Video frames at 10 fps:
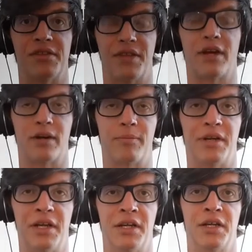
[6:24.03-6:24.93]

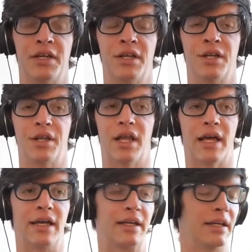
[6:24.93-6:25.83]
therapy.
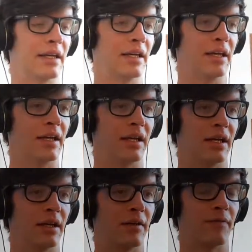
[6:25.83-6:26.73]
Like,
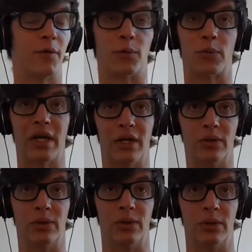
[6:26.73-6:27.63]
for real.
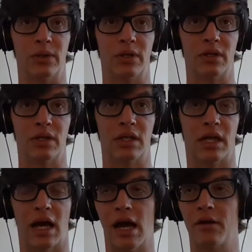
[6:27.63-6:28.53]

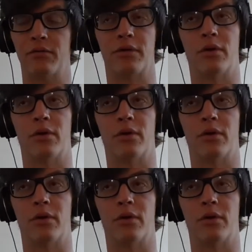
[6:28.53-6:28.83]
I don't